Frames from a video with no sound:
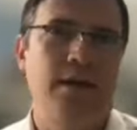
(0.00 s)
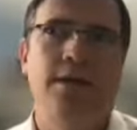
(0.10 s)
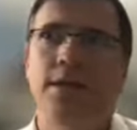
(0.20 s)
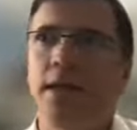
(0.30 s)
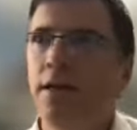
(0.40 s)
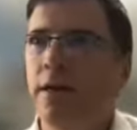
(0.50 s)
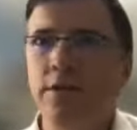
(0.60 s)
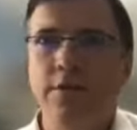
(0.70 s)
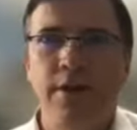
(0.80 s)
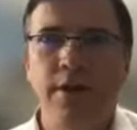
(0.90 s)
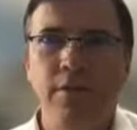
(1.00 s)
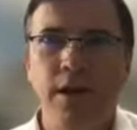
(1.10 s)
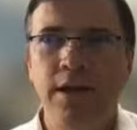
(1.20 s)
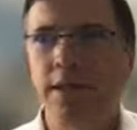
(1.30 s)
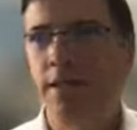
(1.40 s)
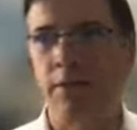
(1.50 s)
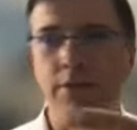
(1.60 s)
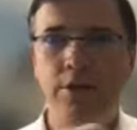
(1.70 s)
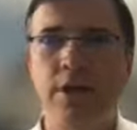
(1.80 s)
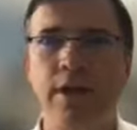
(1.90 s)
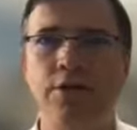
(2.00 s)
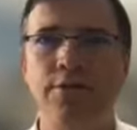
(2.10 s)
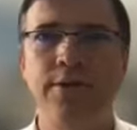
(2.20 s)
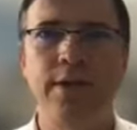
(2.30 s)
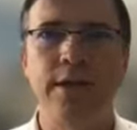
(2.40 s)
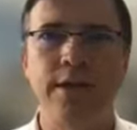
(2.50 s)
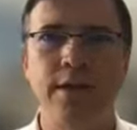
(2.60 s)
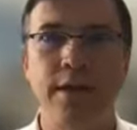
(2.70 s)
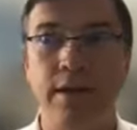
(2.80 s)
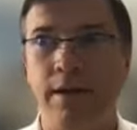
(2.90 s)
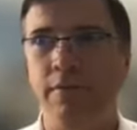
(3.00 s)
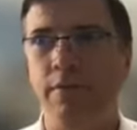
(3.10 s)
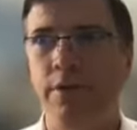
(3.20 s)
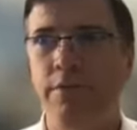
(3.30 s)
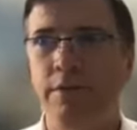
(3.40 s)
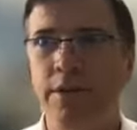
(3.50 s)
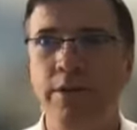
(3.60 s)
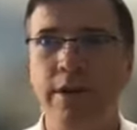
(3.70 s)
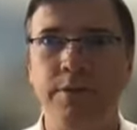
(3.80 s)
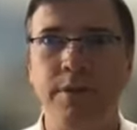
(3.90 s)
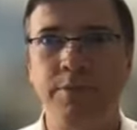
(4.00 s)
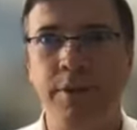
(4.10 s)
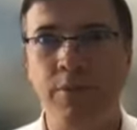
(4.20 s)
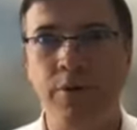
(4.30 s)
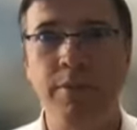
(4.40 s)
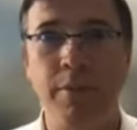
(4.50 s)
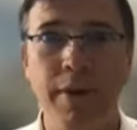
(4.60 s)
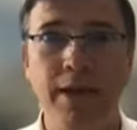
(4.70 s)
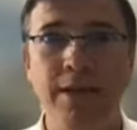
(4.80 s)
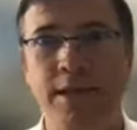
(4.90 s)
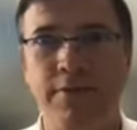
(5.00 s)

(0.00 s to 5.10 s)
I says, I don't know, I just found the wallet. And he says, I want you to take a shvur. And what, what is he doing? He's, he's being a miktzas.